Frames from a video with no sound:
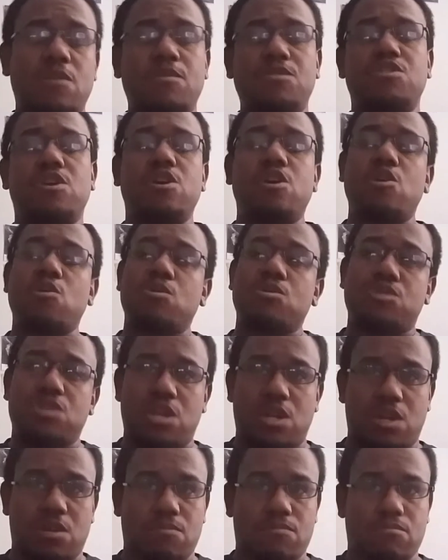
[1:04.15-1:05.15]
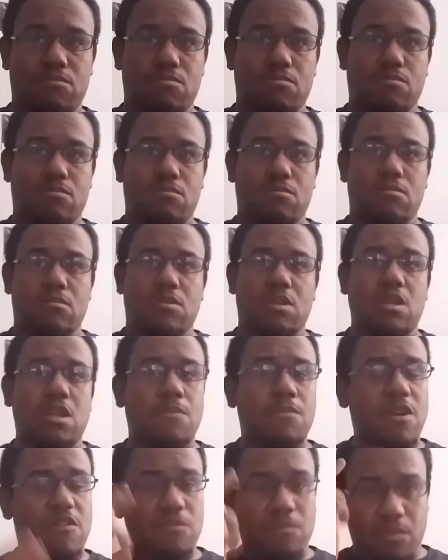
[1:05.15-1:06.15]
me tell you who was in it.
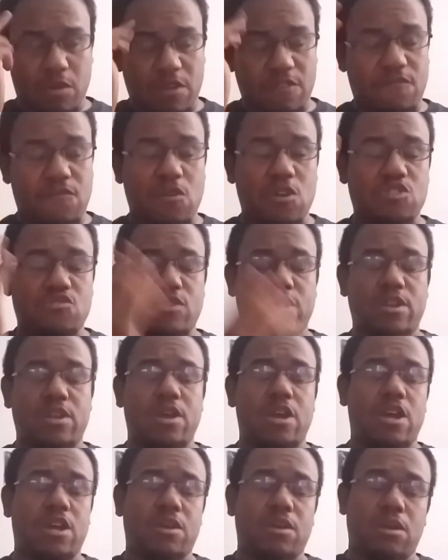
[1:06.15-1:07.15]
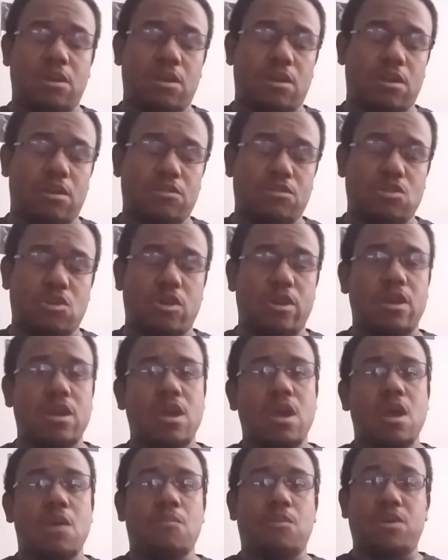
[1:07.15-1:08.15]
I'm having brain farts right now. Sorry.
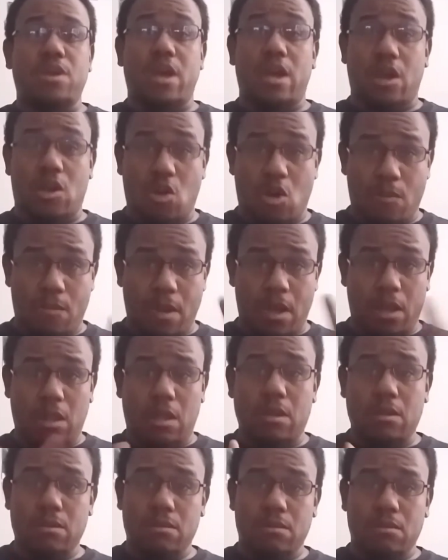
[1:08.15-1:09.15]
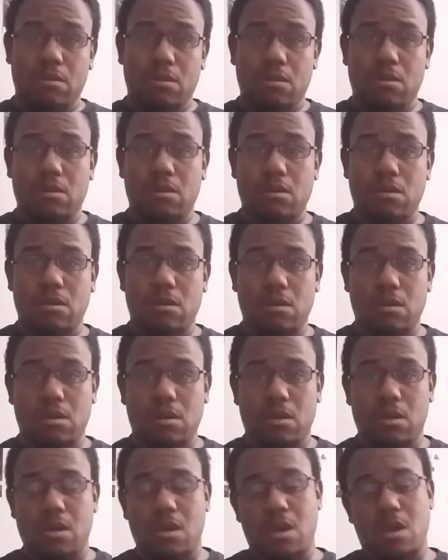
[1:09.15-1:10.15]
But you had Carmella.
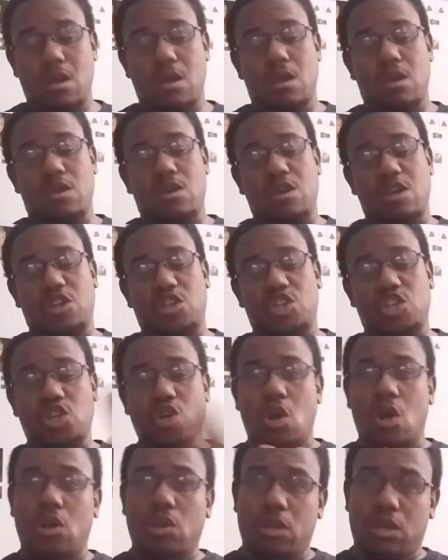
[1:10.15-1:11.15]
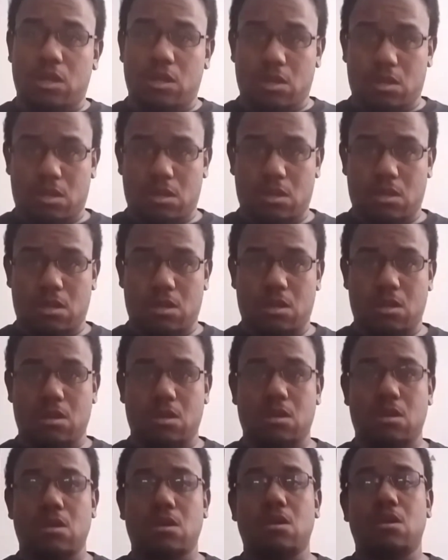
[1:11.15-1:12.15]
You had Charlotte.
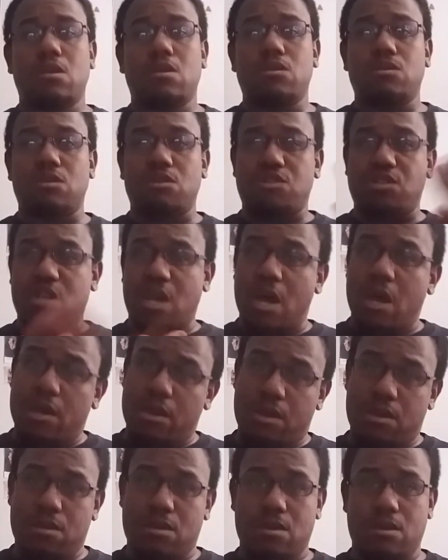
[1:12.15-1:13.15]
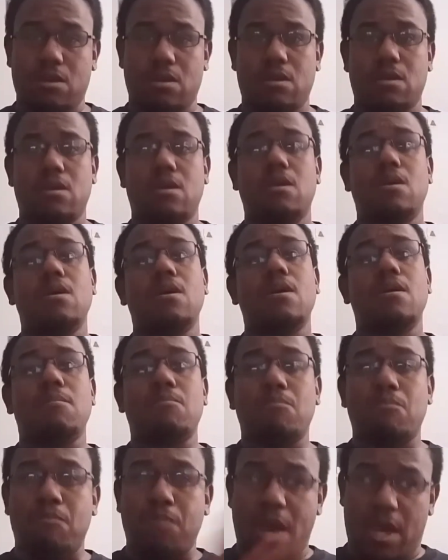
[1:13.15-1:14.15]
Natalya.
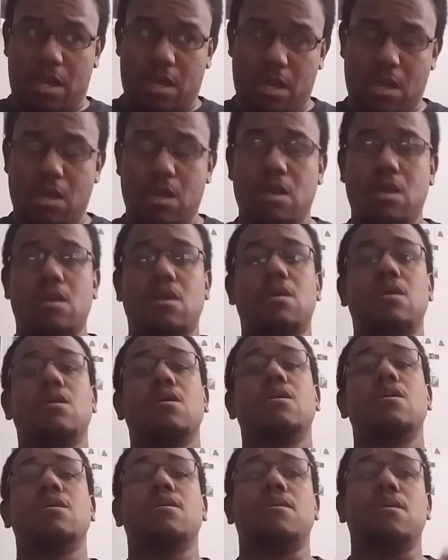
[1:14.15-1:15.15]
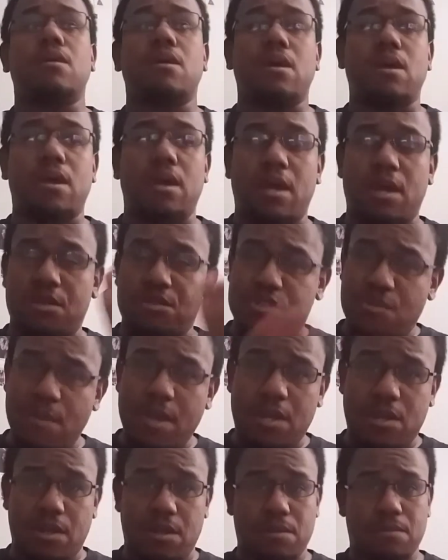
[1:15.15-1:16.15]
Becky. And
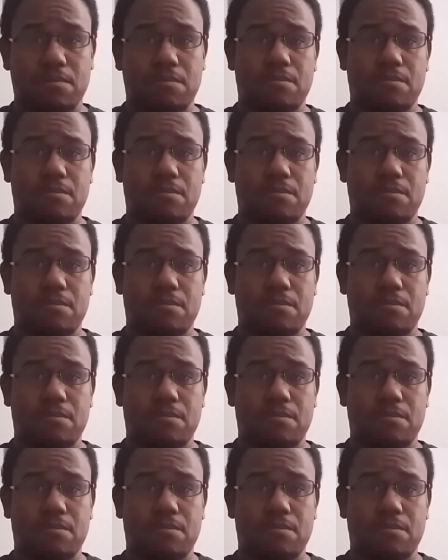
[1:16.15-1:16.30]
Tamina.